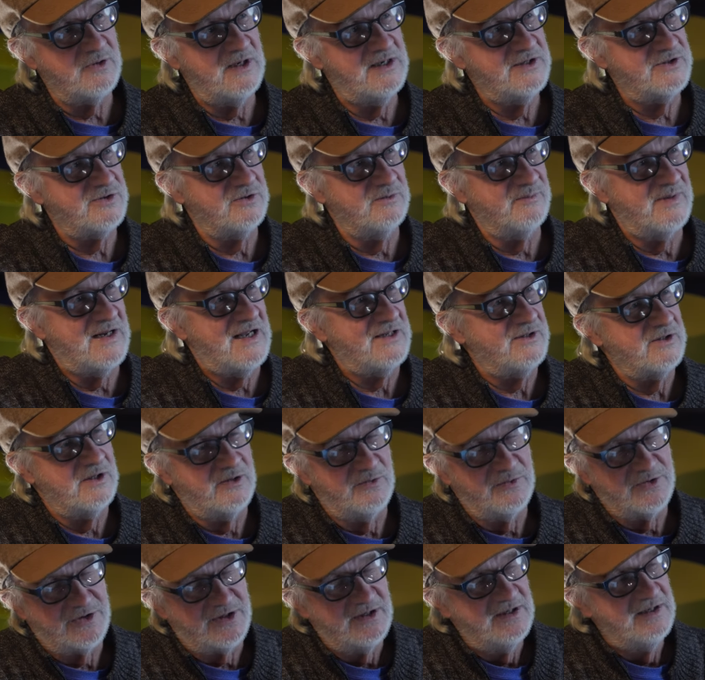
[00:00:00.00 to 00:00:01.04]
trench through. But I
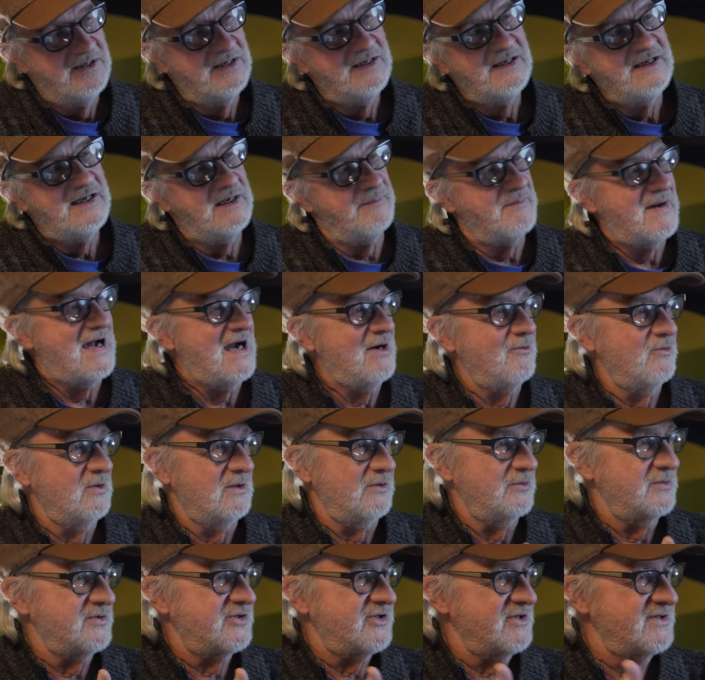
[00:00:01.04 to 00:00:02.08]
thought it was, in my
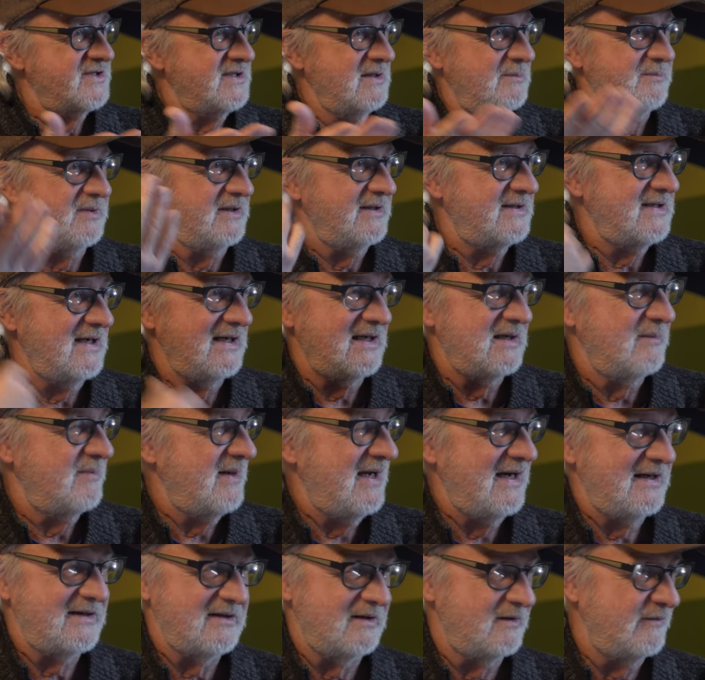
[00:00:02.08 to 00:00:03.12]
world, it was just simply take it
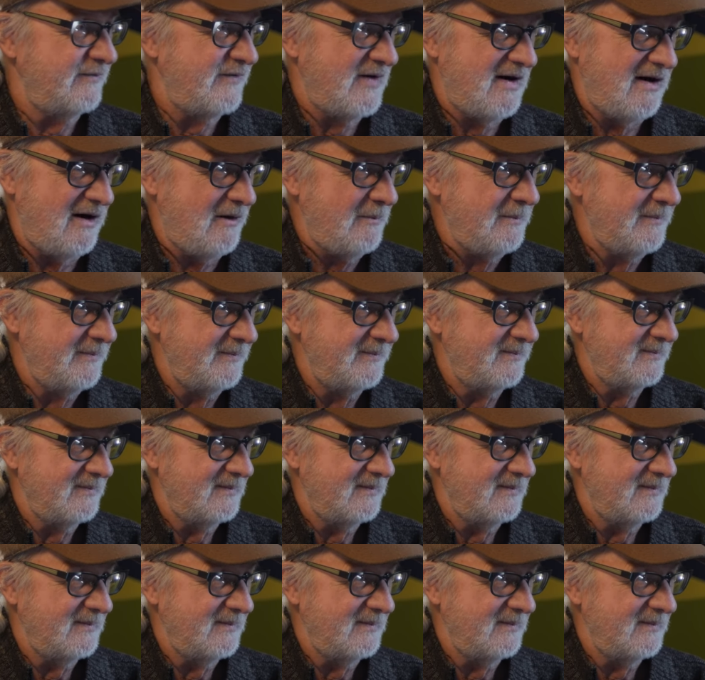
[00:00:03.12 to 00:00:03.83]
back to the farm